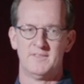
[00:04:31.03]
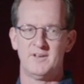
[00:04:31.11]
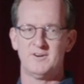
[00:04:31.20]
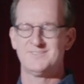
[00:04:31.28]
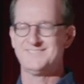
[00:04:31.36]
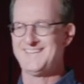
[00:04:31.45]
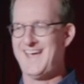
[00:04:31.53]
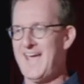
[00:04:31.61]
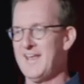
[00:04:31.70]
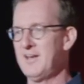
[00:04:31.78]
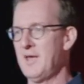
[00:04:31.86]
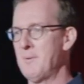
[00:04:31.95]
There are
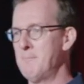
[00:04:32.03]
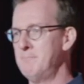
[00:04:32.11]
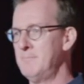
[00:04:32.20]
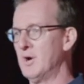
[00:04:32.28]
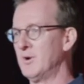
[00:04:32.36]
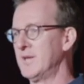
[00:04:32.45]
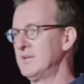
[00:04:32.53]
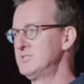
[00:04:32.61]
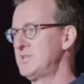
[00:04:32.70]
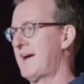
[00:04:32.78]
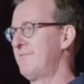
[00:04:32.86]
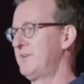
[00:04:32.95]
ten million
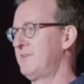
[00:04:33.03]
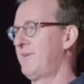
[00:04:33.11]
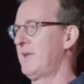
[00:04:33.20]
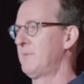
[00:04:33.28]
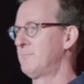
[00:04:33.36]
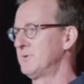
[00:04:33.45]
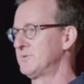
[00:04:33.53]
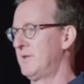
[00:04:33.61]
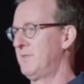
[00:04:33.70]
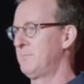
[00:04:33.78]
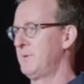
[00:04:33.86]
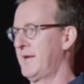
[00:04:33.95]
Java developers
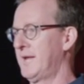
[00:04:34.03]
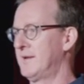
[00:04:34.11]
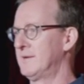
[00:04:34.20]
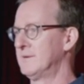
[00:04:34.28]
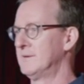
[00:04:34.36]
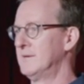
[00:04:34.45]
on the planet.